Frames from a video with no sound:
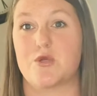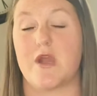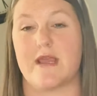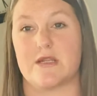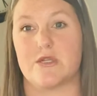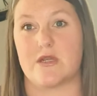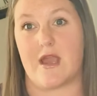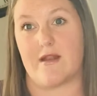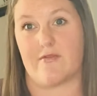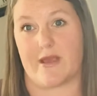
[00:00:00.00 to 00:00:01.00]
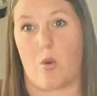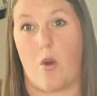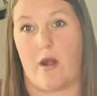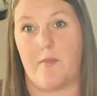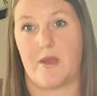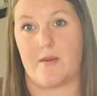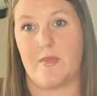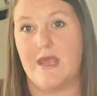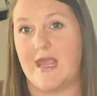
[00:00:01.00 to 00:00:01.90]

trying to kind of like one him.